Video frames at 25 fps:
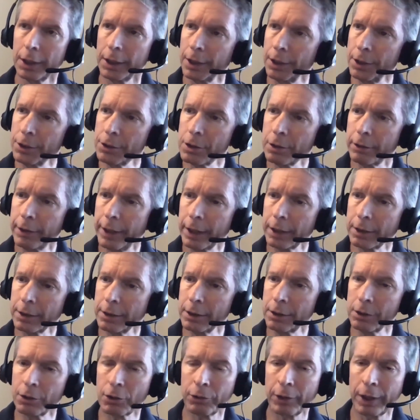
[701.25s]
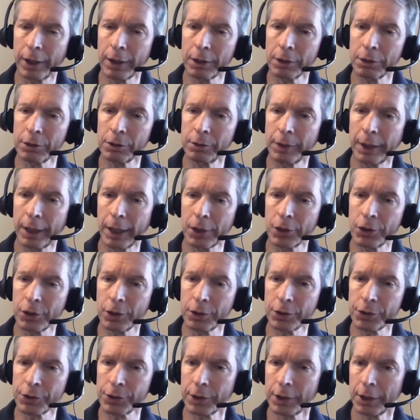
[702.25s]
interacting, creating new
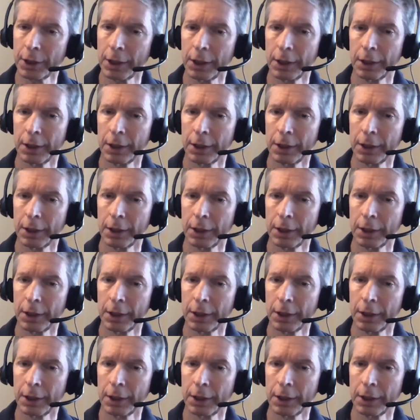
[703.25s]
agents.